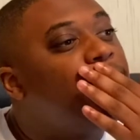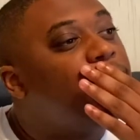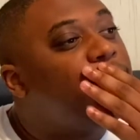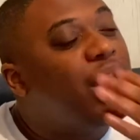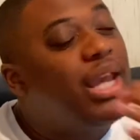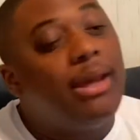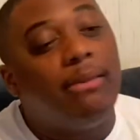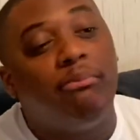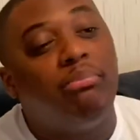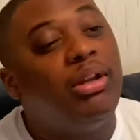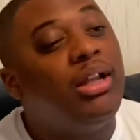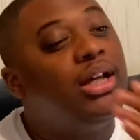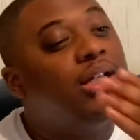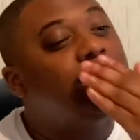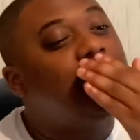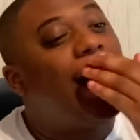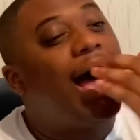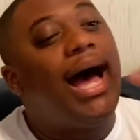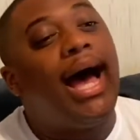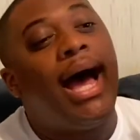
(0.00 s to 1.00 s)
and plus,
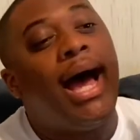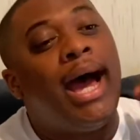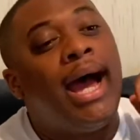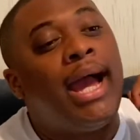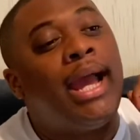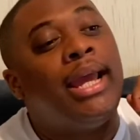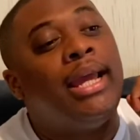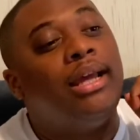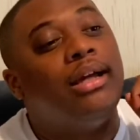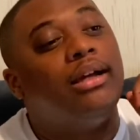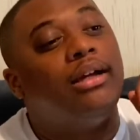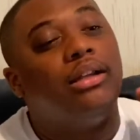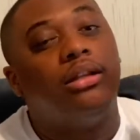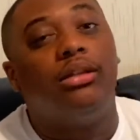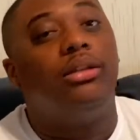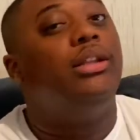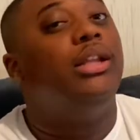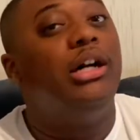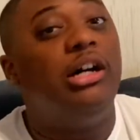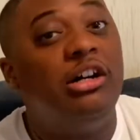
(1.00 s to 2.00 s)
I
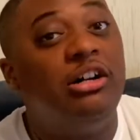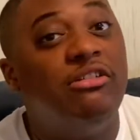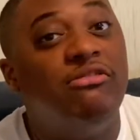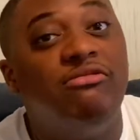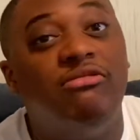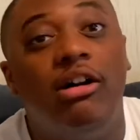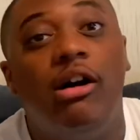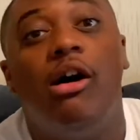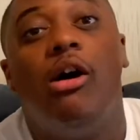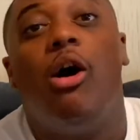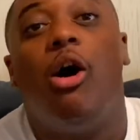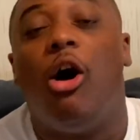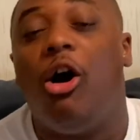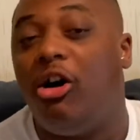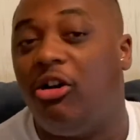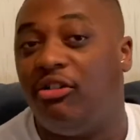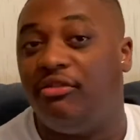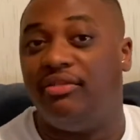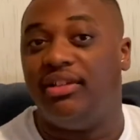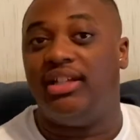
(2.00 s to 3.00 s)
love
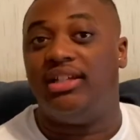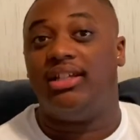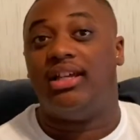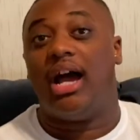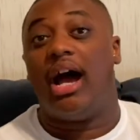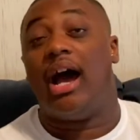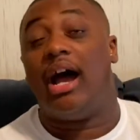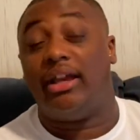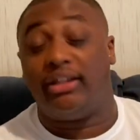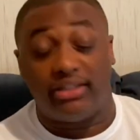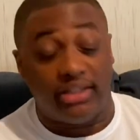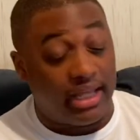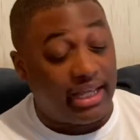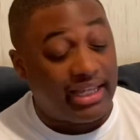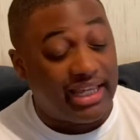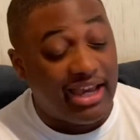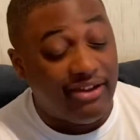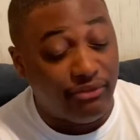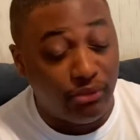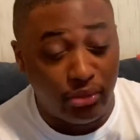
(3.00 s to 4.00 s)
all of these guys like
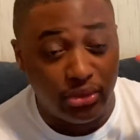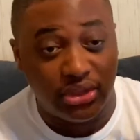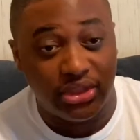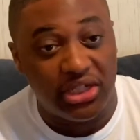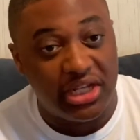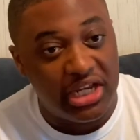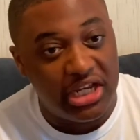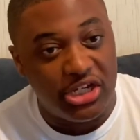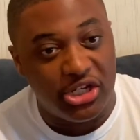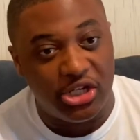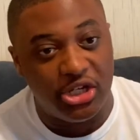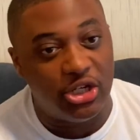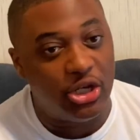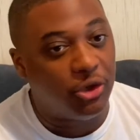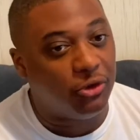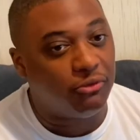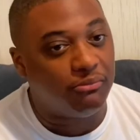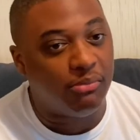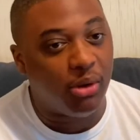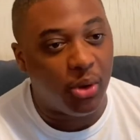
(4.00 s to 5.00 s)
KevOnStage and
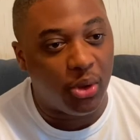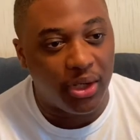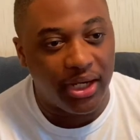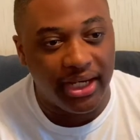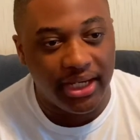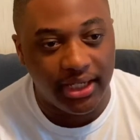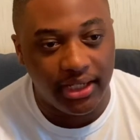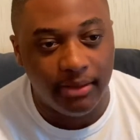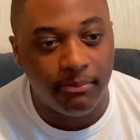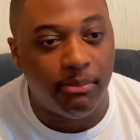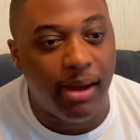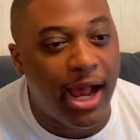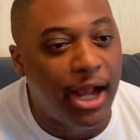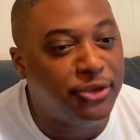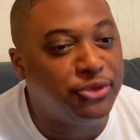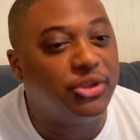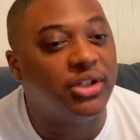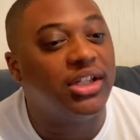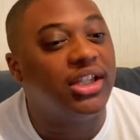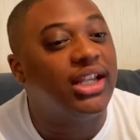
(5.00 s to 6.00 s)
Doughboy and
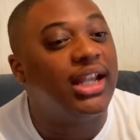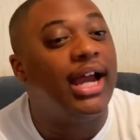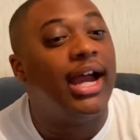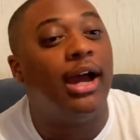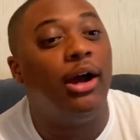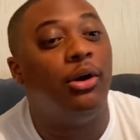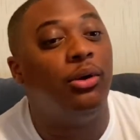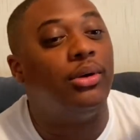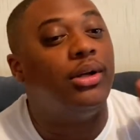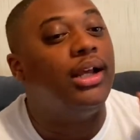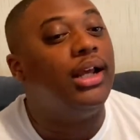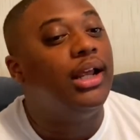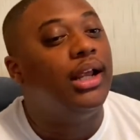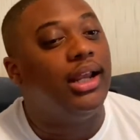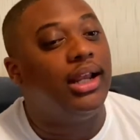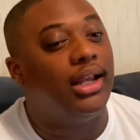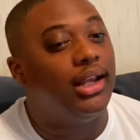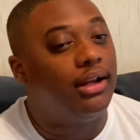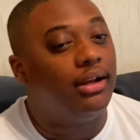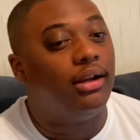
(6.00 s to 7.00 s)
Patrick Cloud
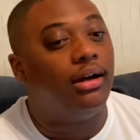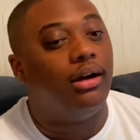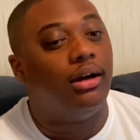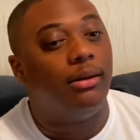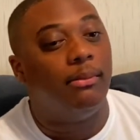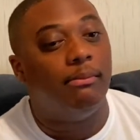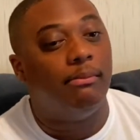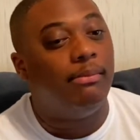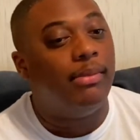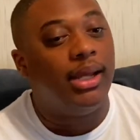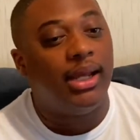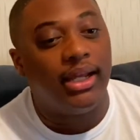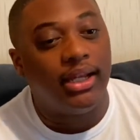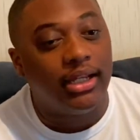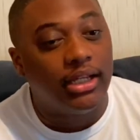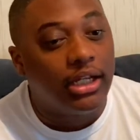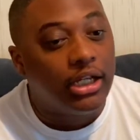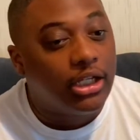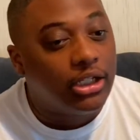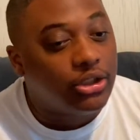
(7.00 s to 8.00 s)
and uh, Meg
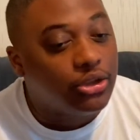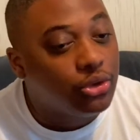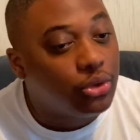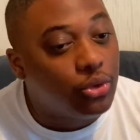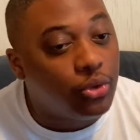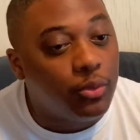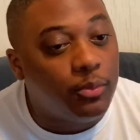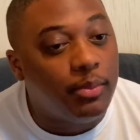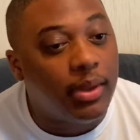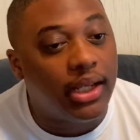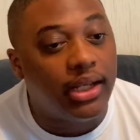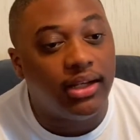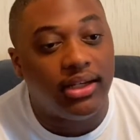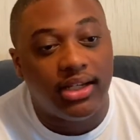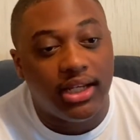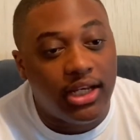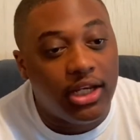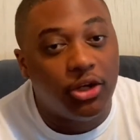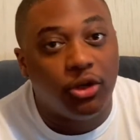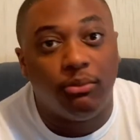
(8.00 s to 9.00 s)
Scoop and
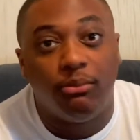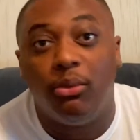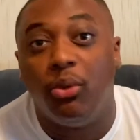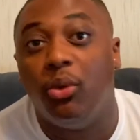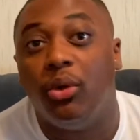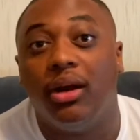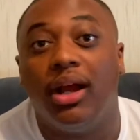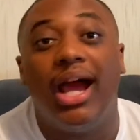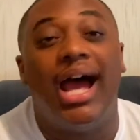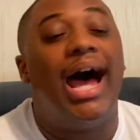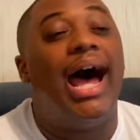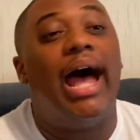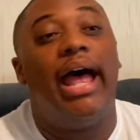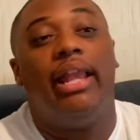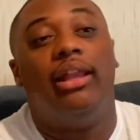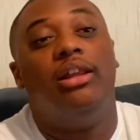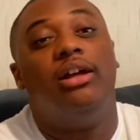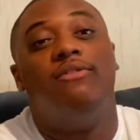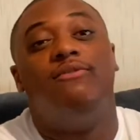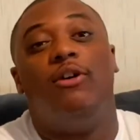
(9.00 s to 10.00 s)
Tahir Moore. I
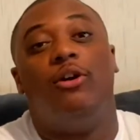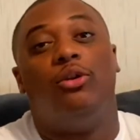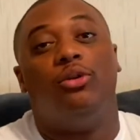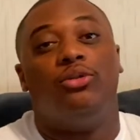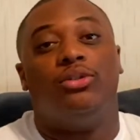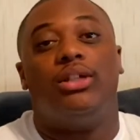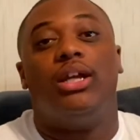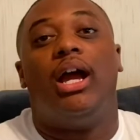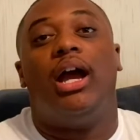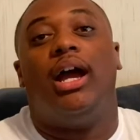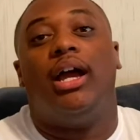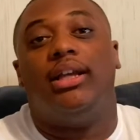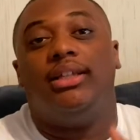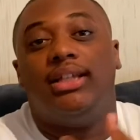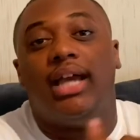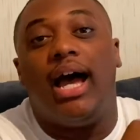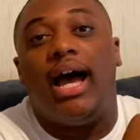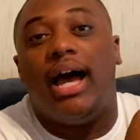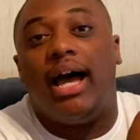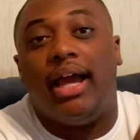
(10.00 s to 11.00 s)
love all those guys.
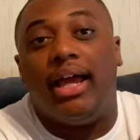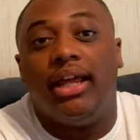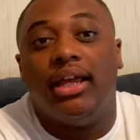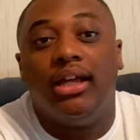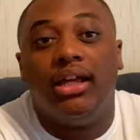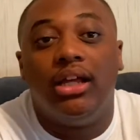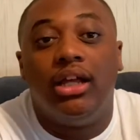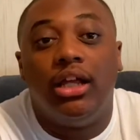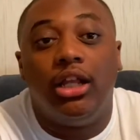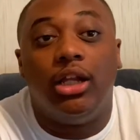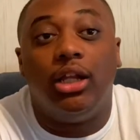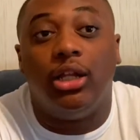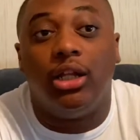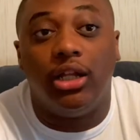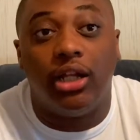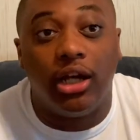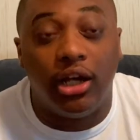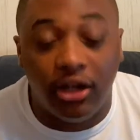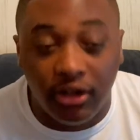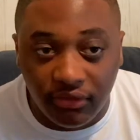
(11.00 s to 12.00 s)
I
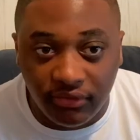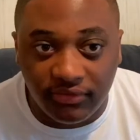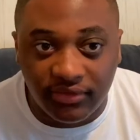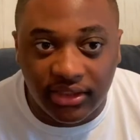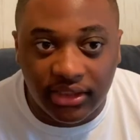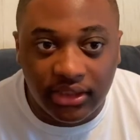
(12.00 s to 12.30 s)
love